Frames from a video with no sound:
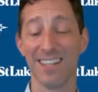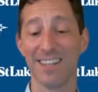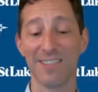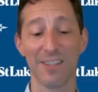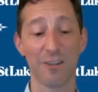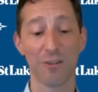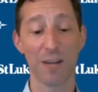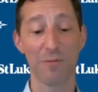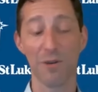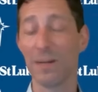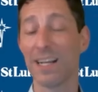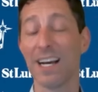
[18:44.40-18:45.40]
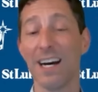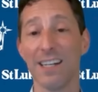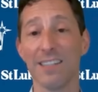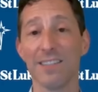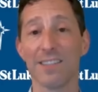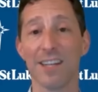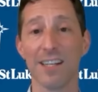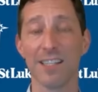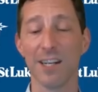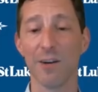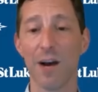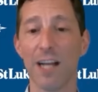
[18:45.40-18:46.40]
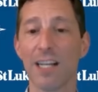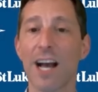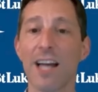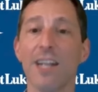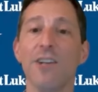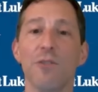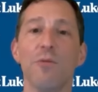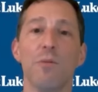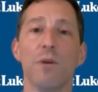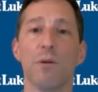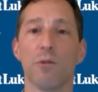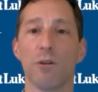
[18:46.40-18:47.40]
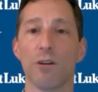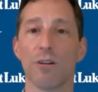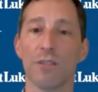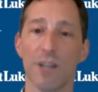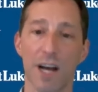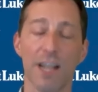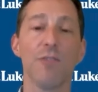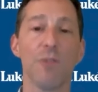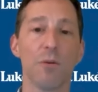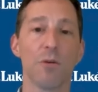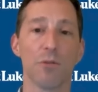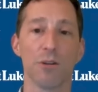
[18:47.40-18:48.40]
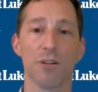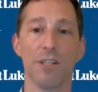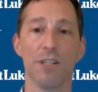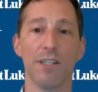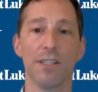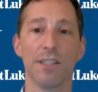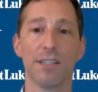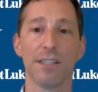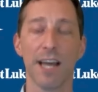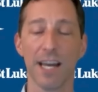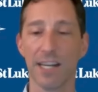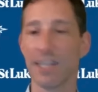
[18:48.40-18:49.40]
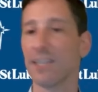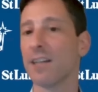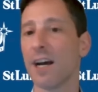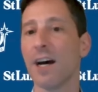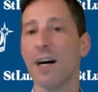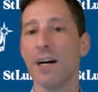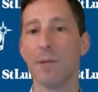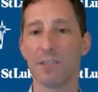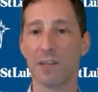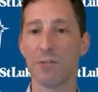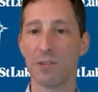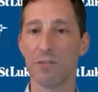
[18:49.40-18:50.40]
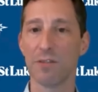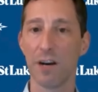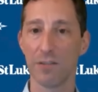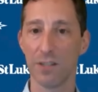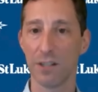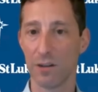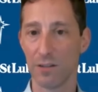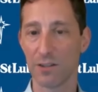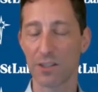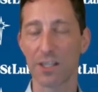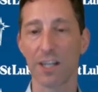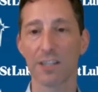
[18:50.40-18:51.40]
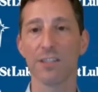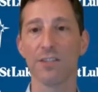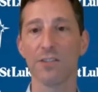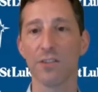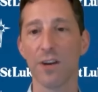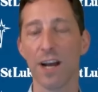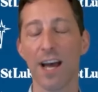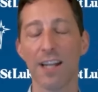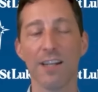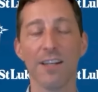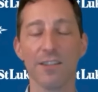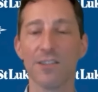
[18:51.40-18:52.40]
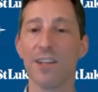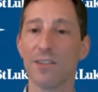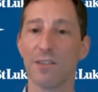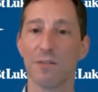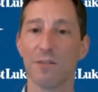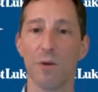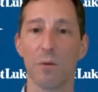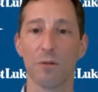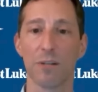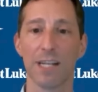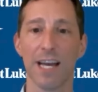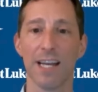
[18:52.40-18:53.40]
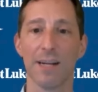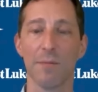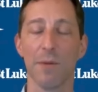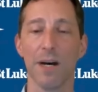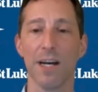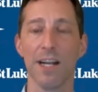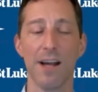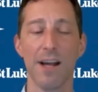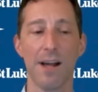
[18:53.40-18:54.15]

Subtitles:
it's incredible because I kind of knew what we were getting because I was involved in all the discussions. So I had a sense of what we were getting, but